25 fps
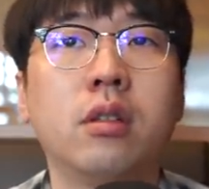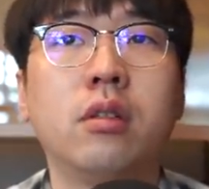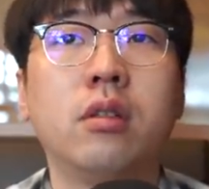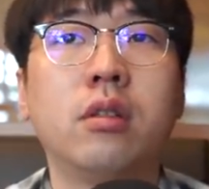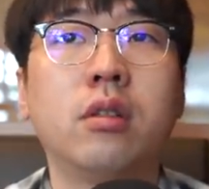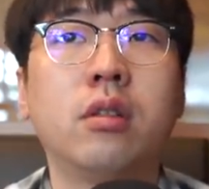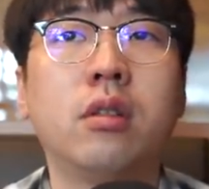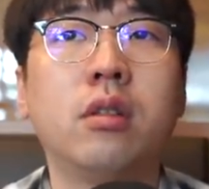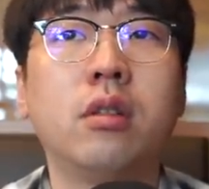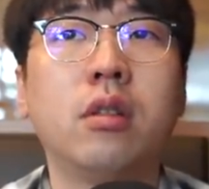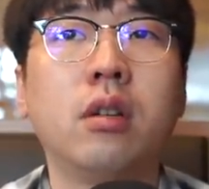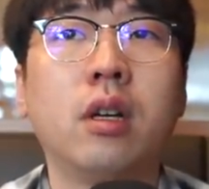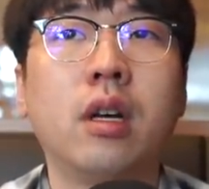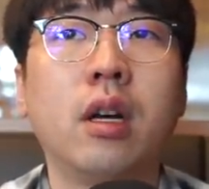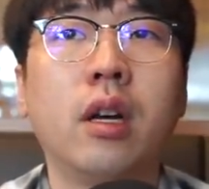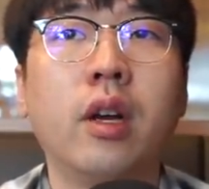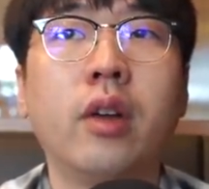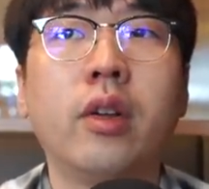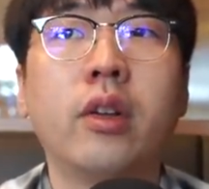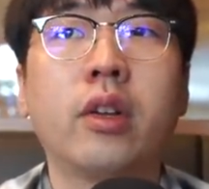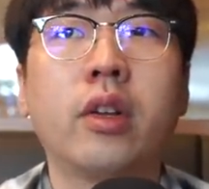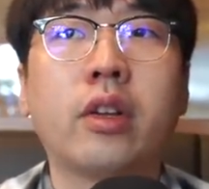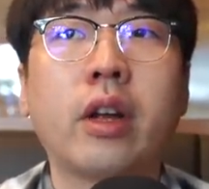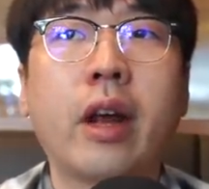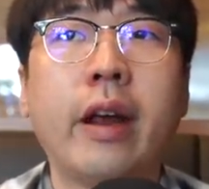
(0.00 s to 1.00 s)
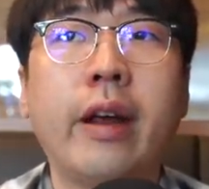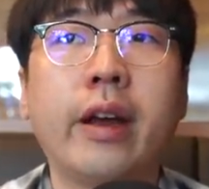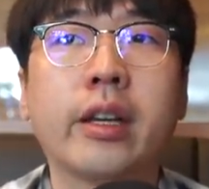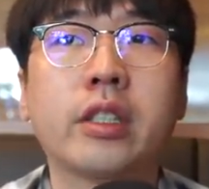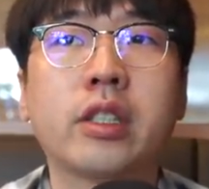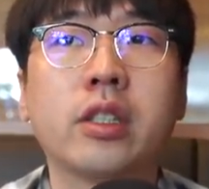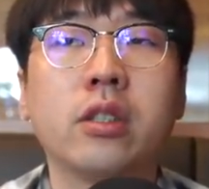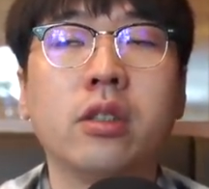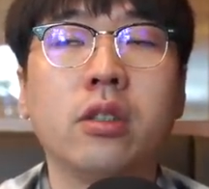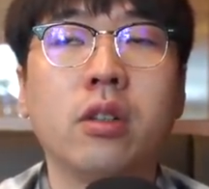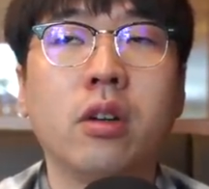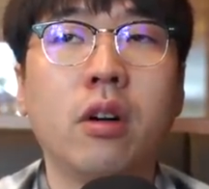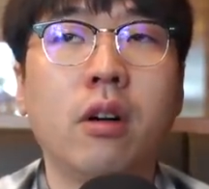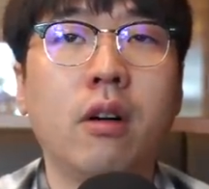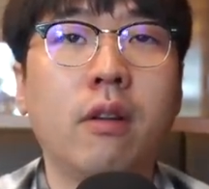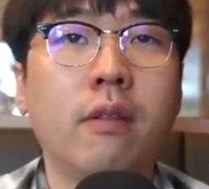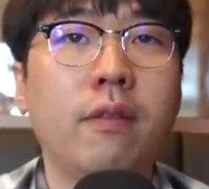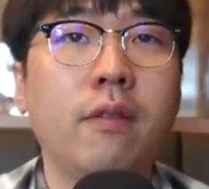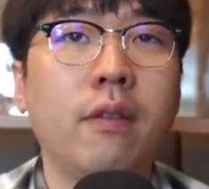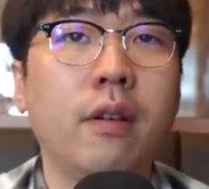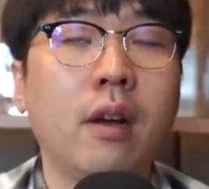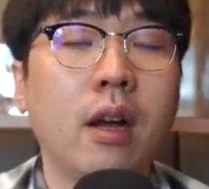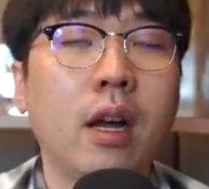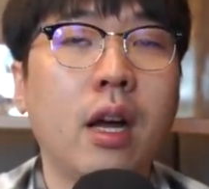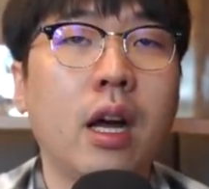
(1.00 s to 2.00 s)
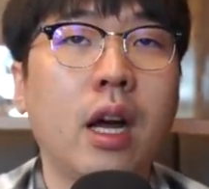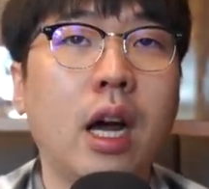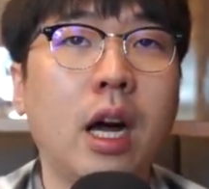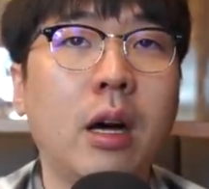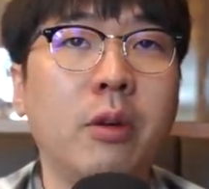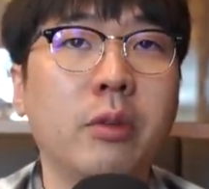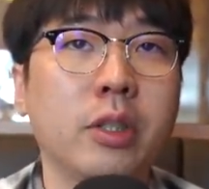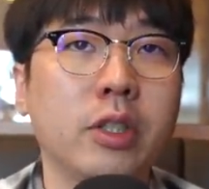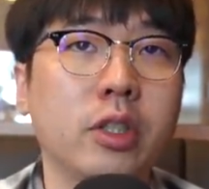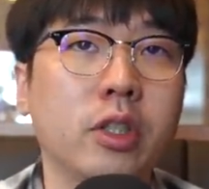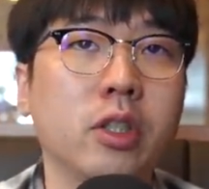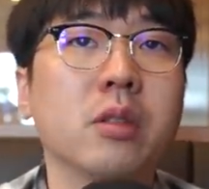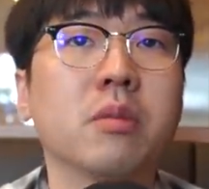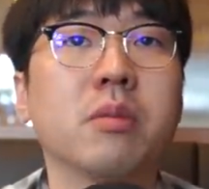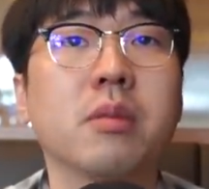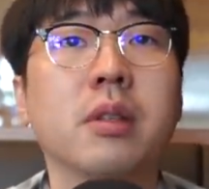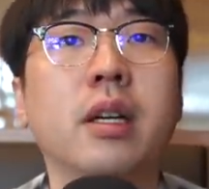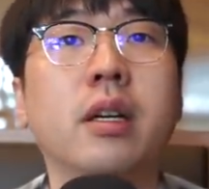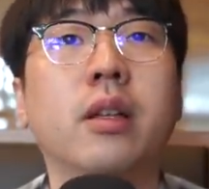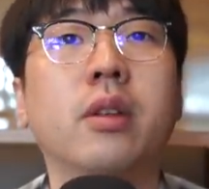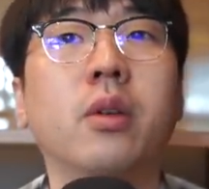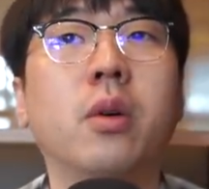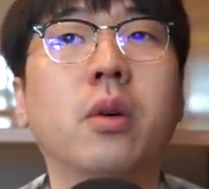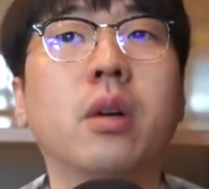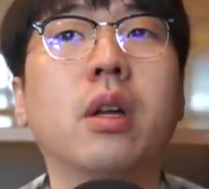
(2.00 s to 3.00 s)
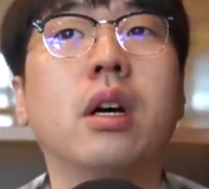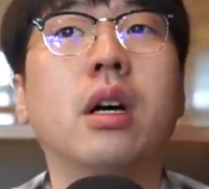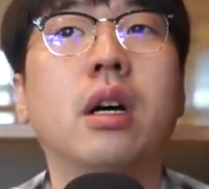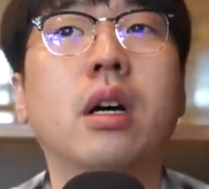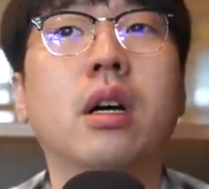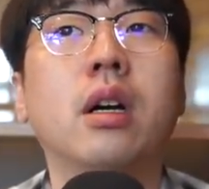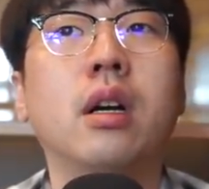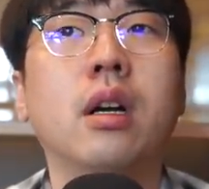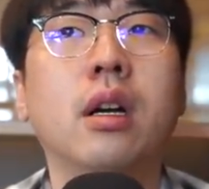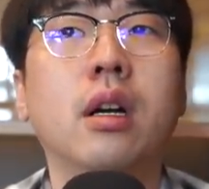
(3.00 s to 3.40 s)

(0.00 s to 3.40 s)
you know, the direction of how we should play Dota.